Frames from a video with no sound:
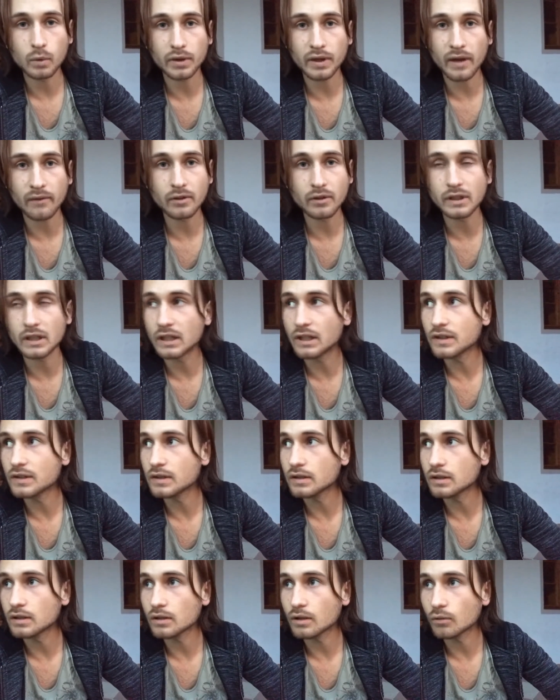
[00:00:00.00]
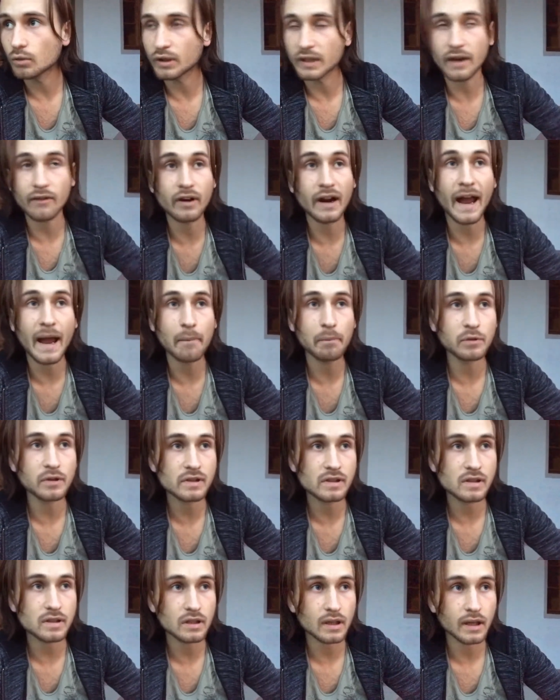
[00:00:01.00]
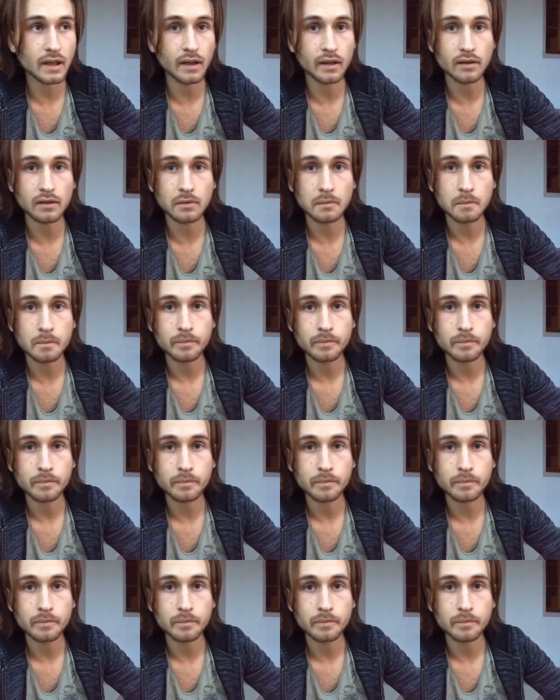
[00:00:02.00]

whatever it is, whatever happens, and